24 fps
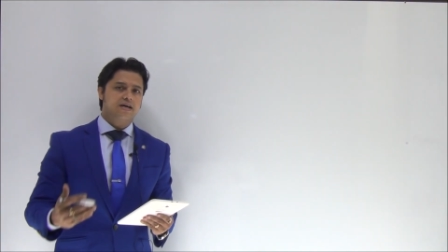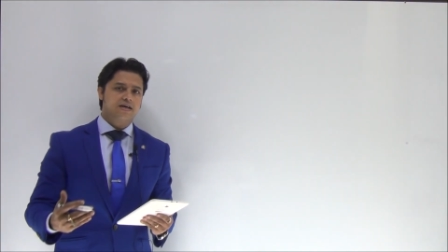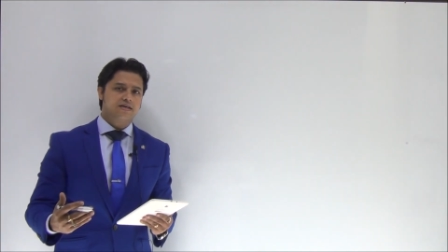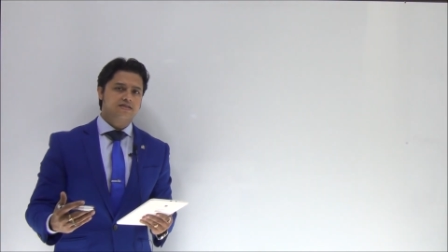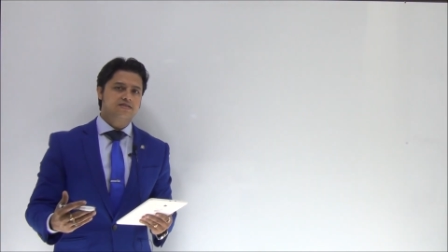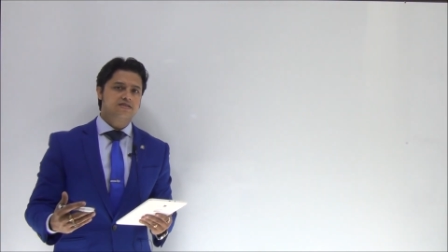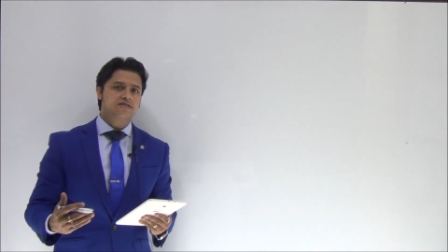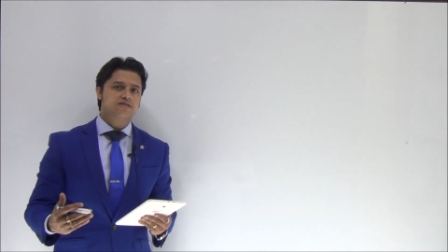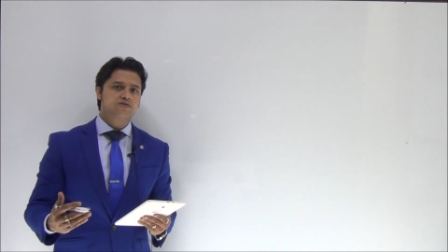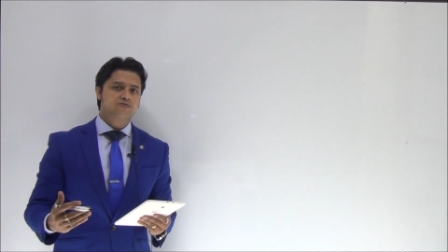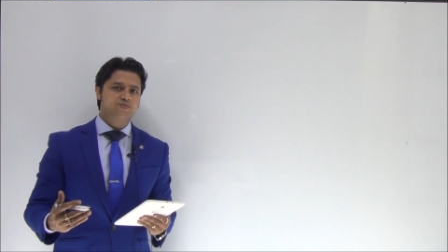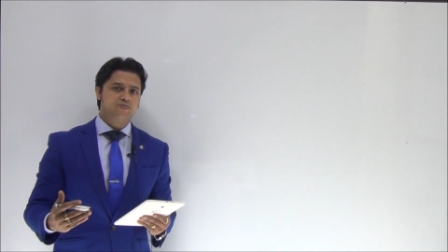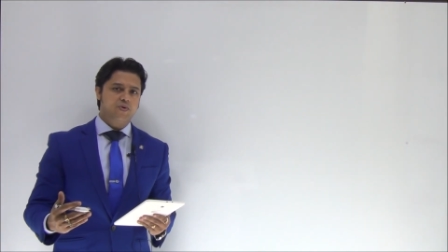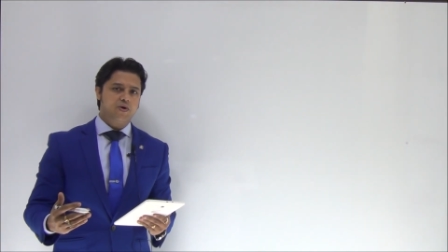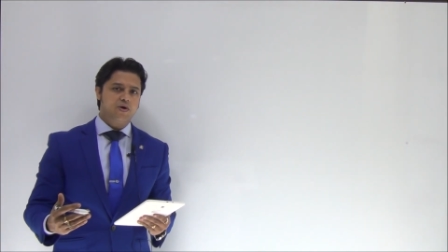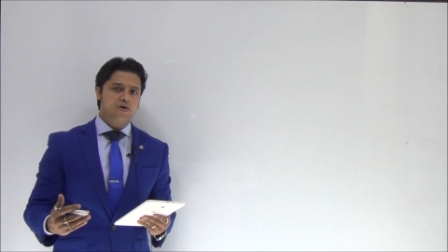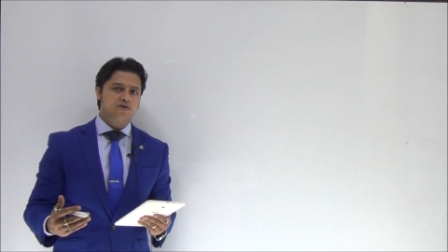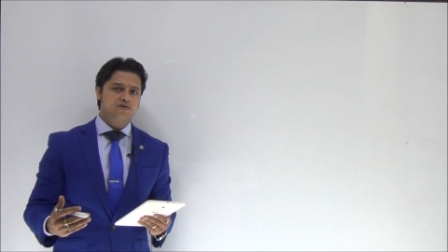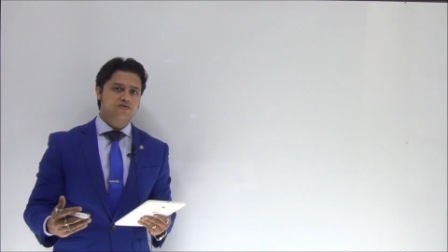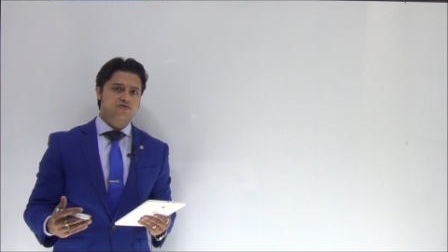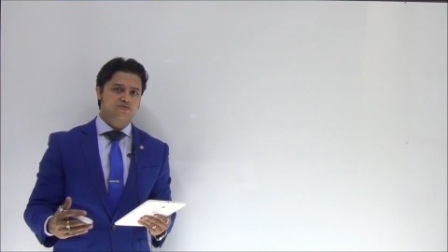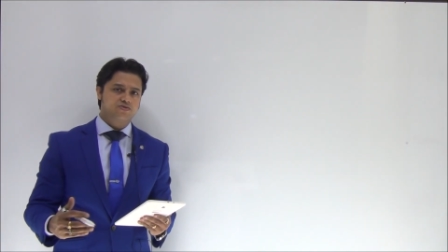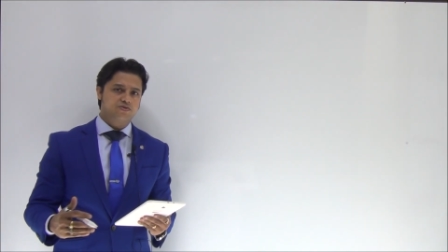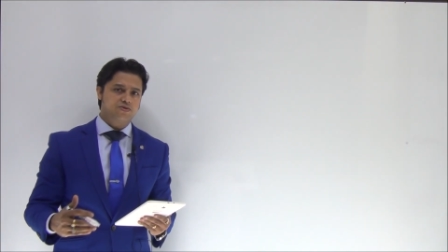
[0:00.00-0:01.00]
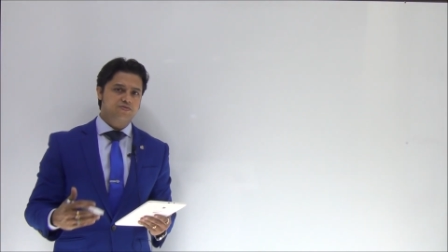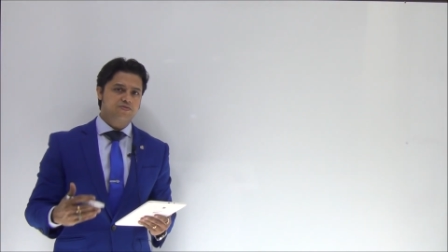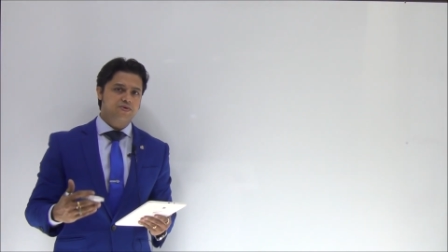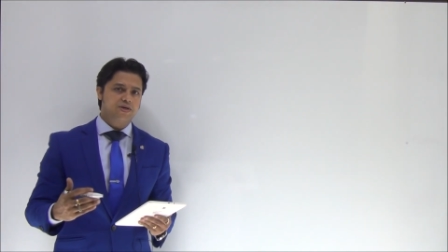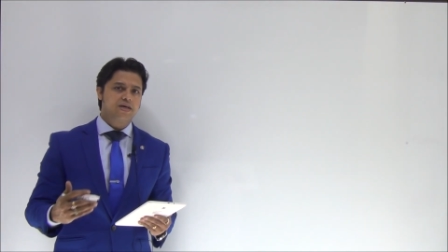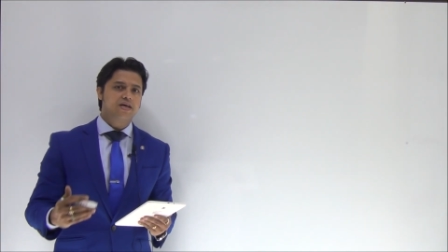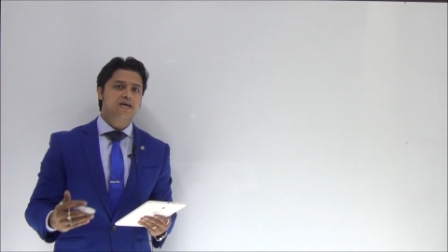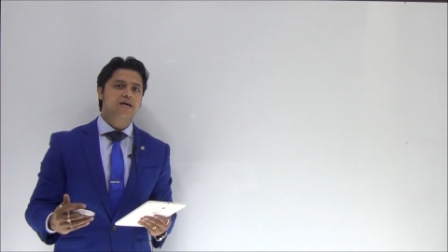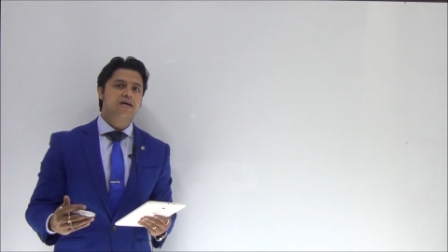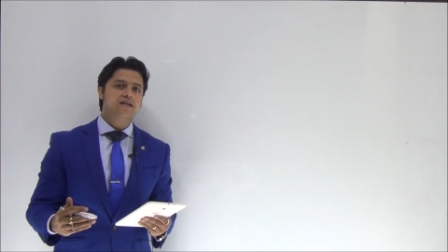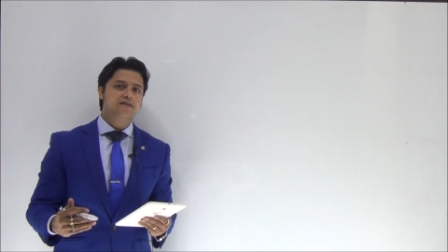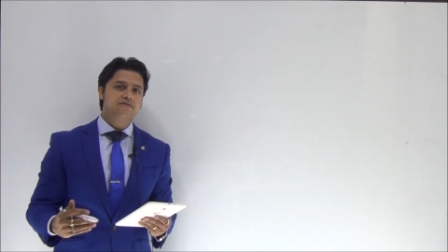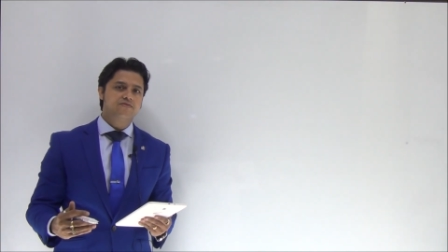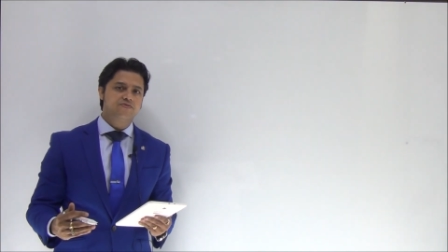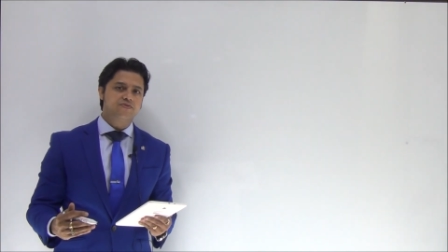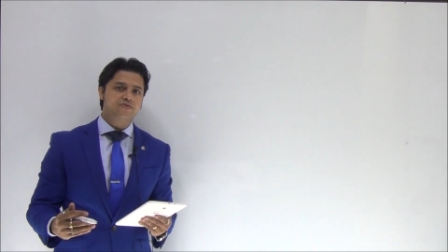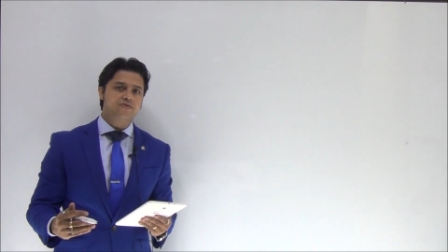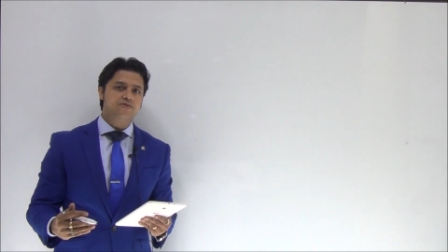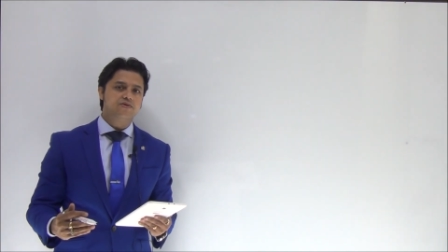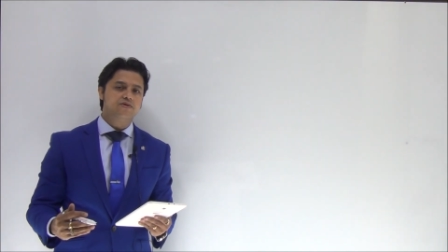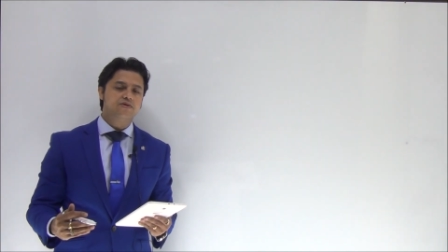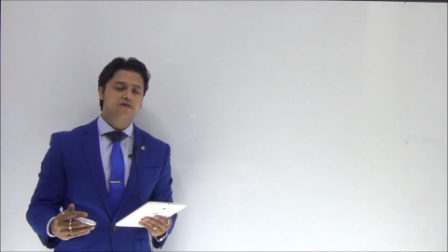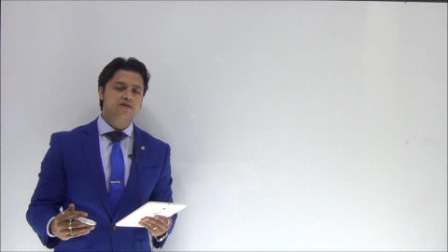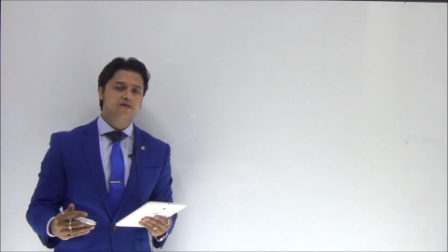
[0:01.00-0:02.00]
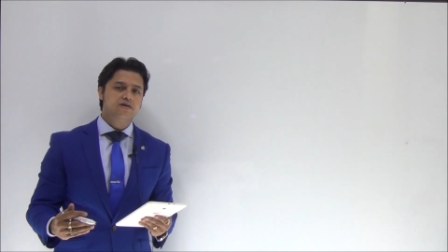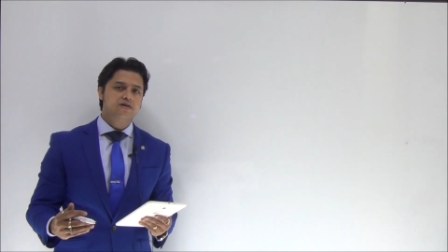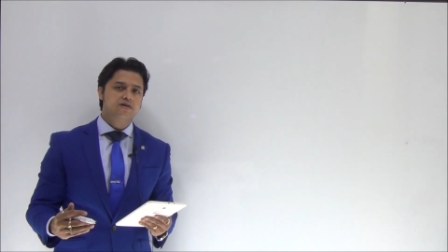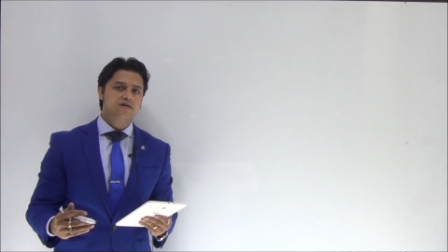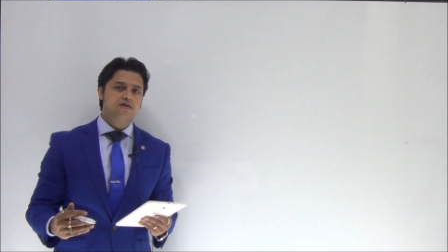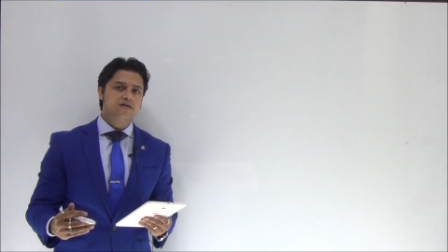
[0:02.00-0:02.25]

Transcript: SS box will be helpful